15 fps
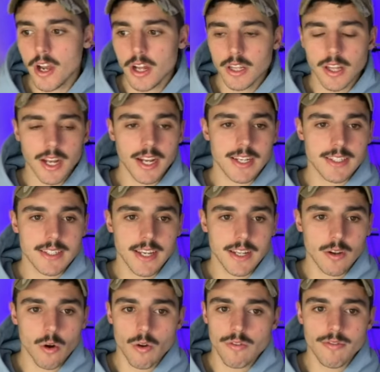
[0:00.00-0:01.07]
Like I
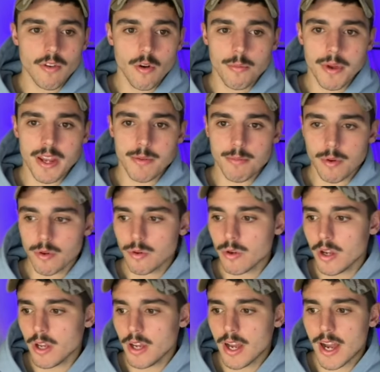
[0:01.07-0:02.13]
said, all four people
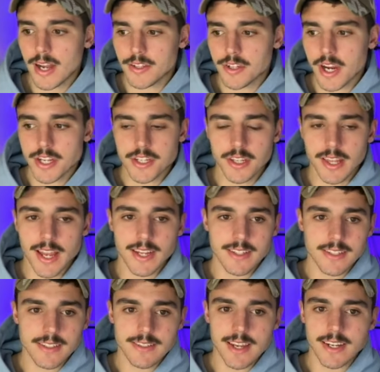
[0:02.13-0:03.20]
uh, Trajan
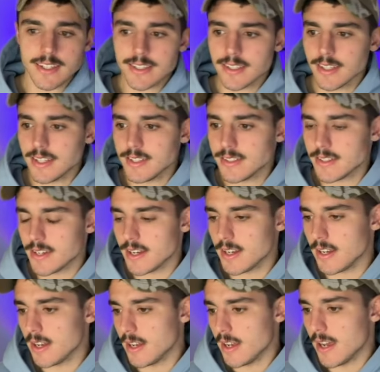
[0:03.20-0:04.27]
Langdon, Dennis
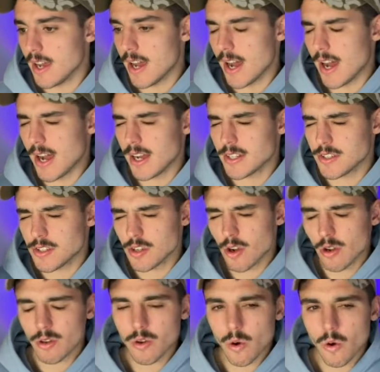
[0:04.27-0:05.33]
Lindsay, uh,
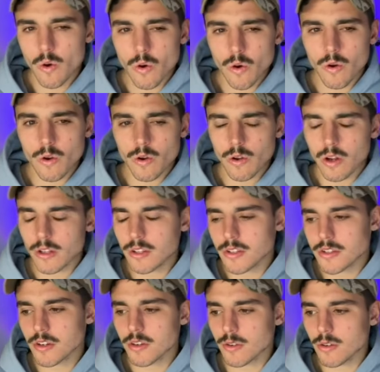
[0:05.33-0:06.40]
John Hor, oh, not
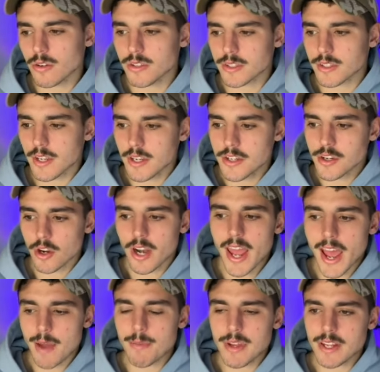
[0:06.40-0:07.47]
John Horst, John
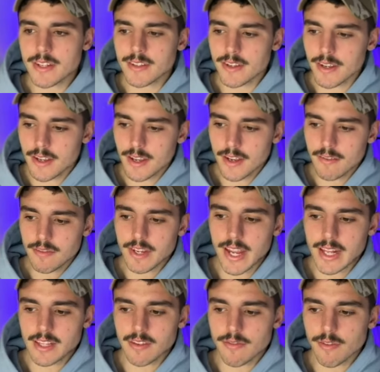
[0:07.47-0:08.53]
Hammond,
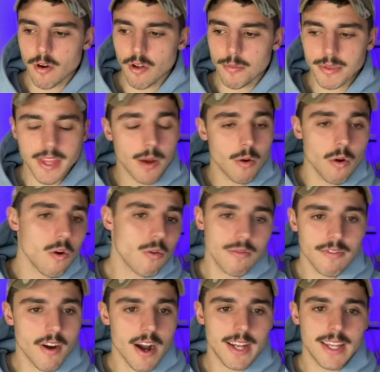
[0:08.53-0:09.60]
Forgetting the fourth, but they were all
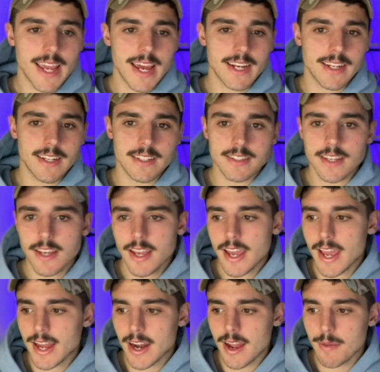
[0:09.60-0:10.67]
fine candidates,
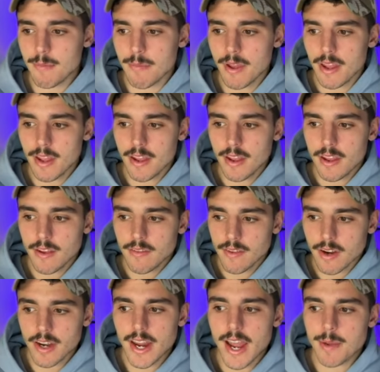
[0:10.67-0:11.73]
and I'm
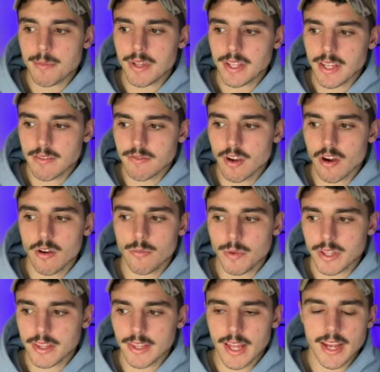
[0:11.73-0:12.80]
very happy they've gone
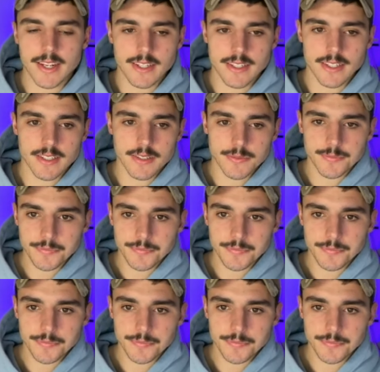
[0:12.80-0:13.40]
with Langdon,